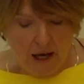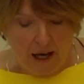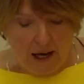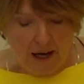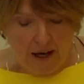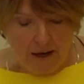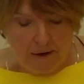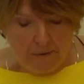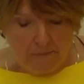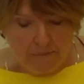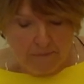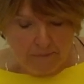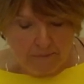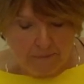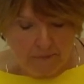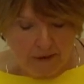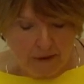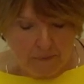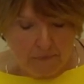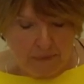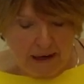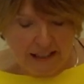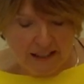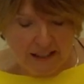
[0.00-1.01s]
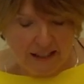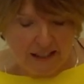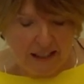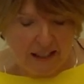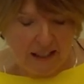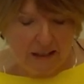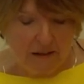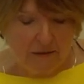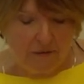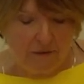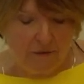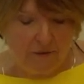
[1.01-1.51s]
Back to
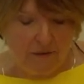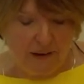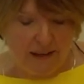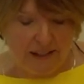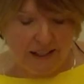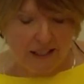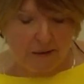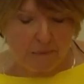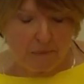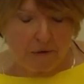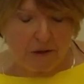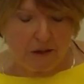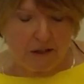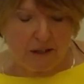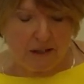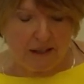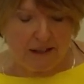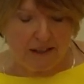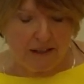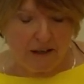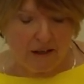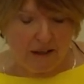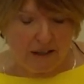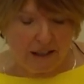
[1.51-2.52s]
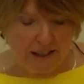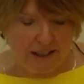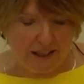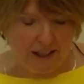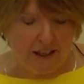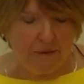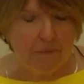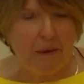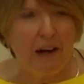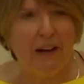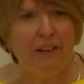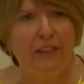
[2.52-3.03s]
the investment side,
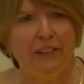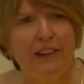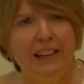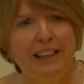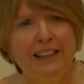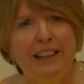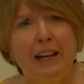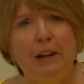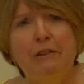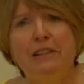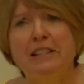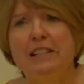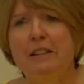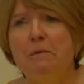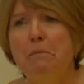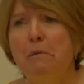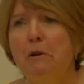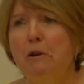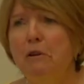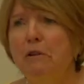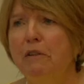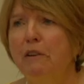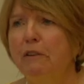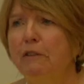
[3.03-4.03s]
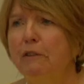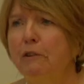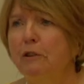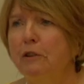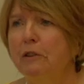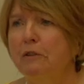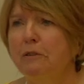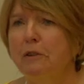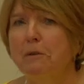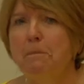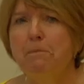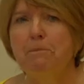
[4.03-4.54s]
I think there is a move
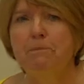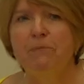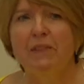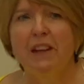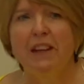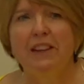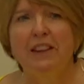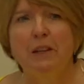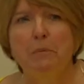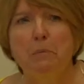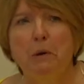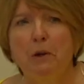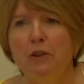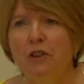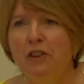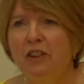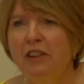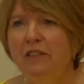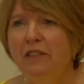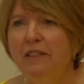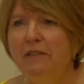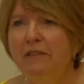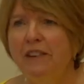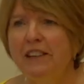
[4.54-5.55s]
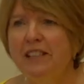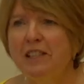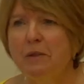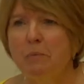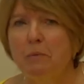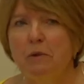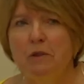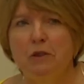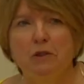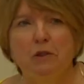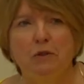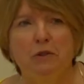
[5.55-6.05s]
afoot from the positive
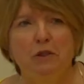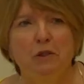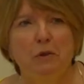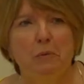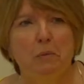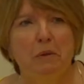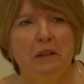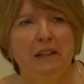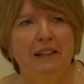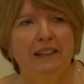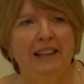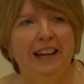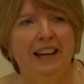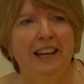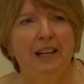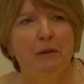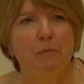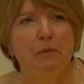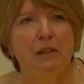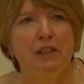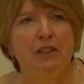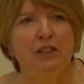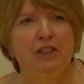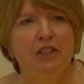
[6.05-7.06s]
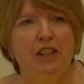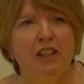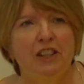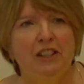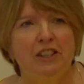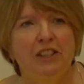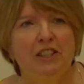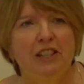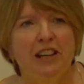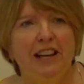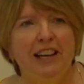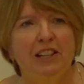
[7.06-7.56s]
investment group in Cambridge
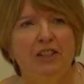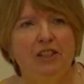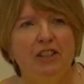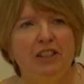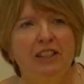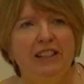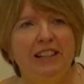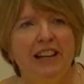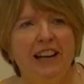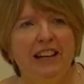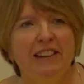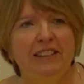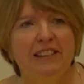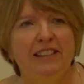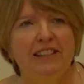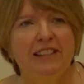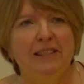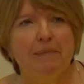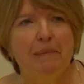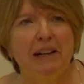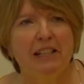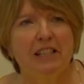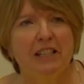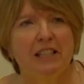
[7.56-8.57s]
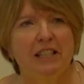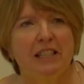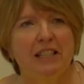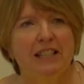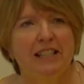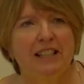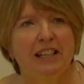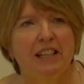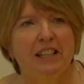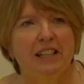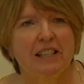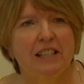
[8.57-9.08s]
to actually get this matter
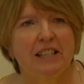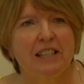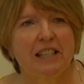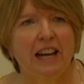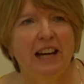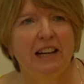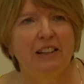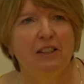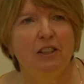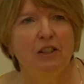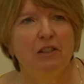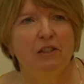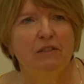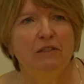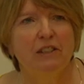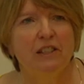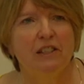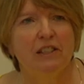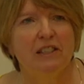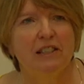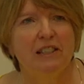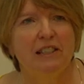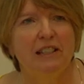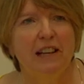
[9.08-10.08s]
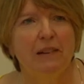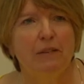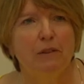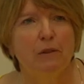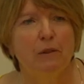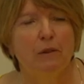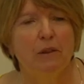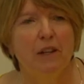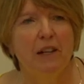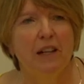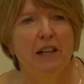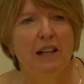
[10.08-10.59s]
discussed at university
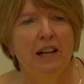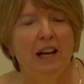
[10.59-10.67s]
level.